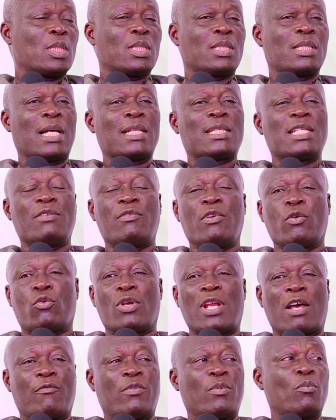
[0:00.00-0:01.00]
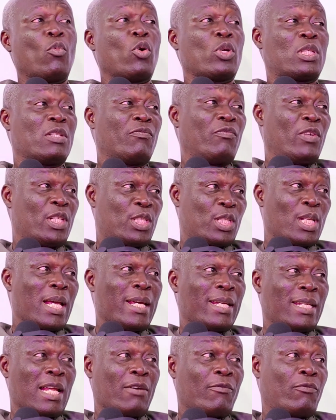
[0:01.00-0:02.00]
That even could have been motivational
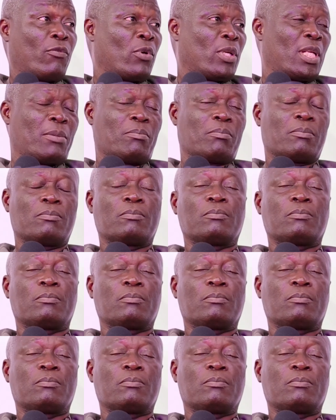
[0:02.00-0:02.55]
enough for them.